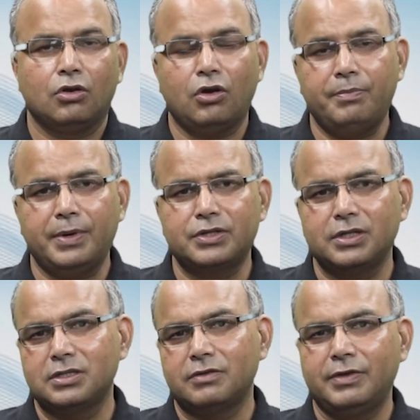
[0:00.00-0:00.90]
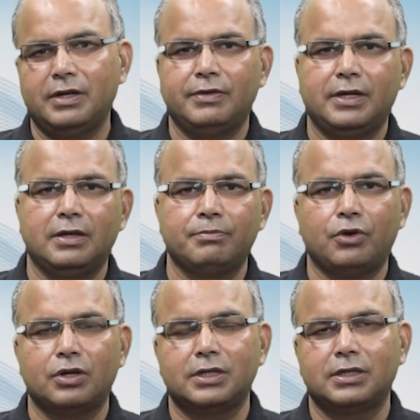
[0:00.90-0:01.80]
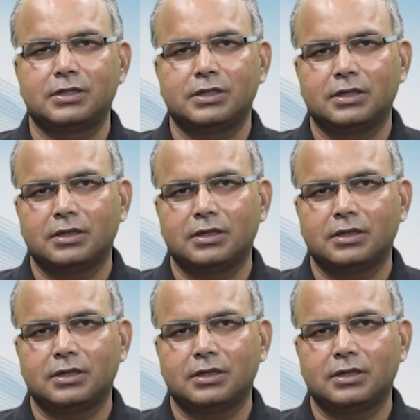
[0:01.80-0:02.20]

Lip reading: Cooperation is a very, very important